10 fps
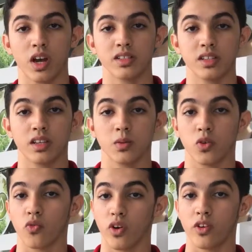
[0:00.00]
has these types
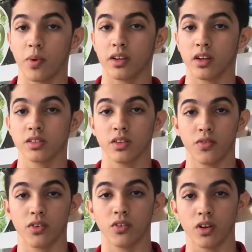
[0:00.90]
of wavy patterns in the
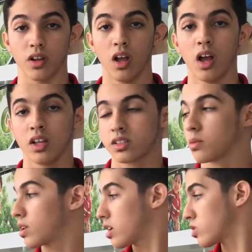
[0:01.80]
front grille.
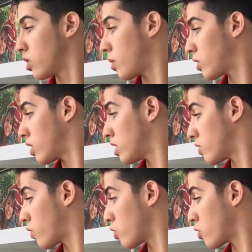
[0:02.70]
Something that's cool about it is, of